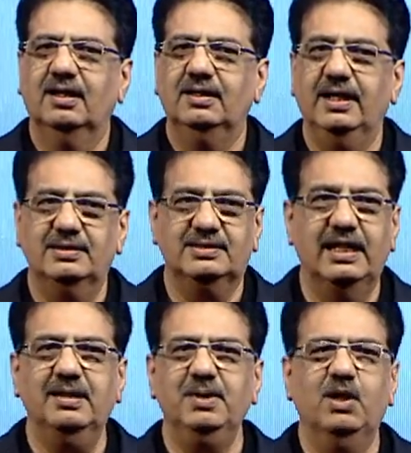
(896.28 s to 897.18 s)
they
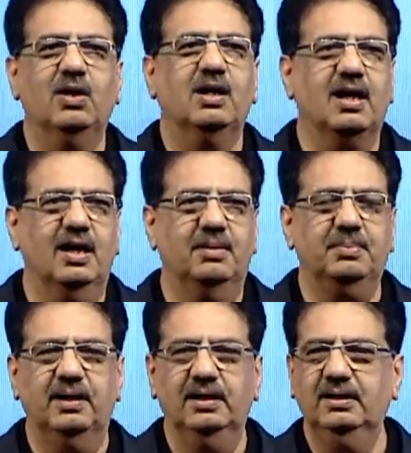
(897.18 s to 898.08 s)
sent me on a
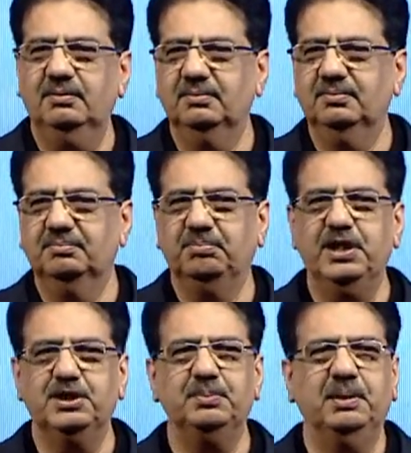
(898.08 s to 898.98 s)
Kalapani
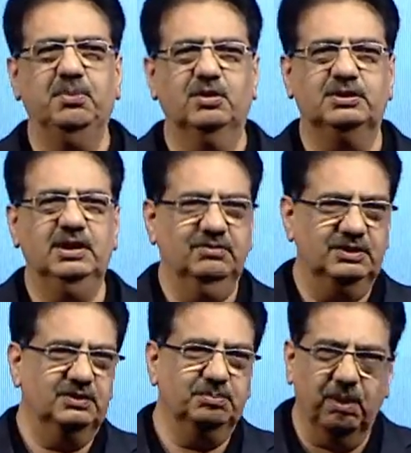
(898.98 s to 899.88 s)
punishment posting, which
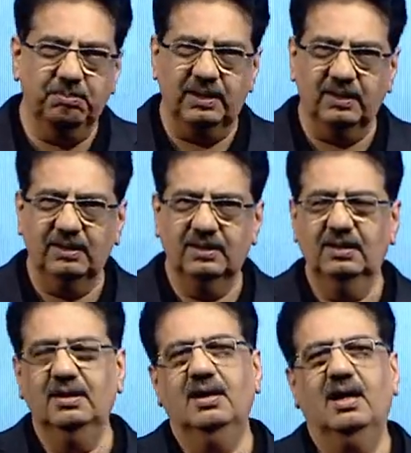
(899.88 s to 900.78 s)
was Bombay.
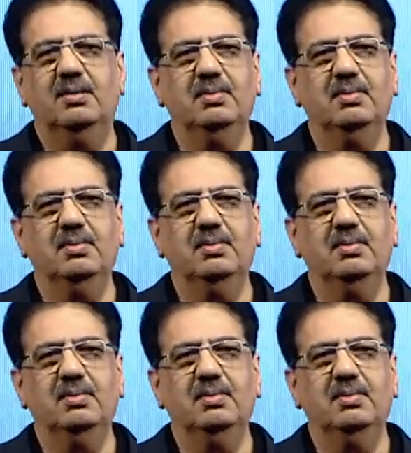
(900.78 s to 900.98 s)
Our